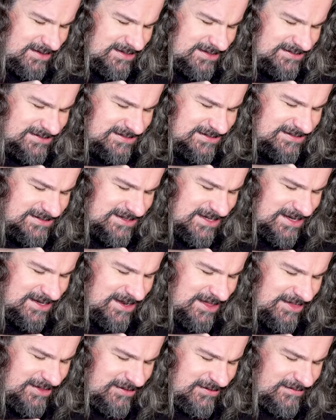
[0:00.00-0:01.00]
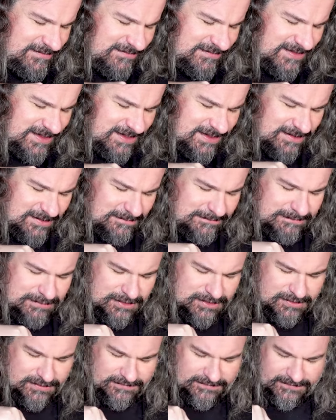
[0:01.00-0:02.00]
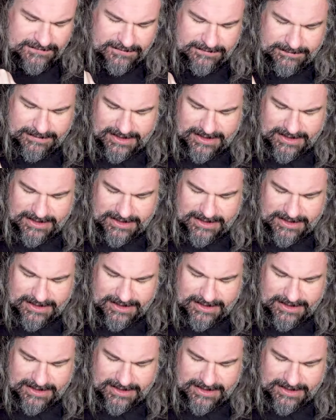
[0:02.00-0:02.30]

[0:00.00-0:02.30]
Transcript: This is another of the beautiful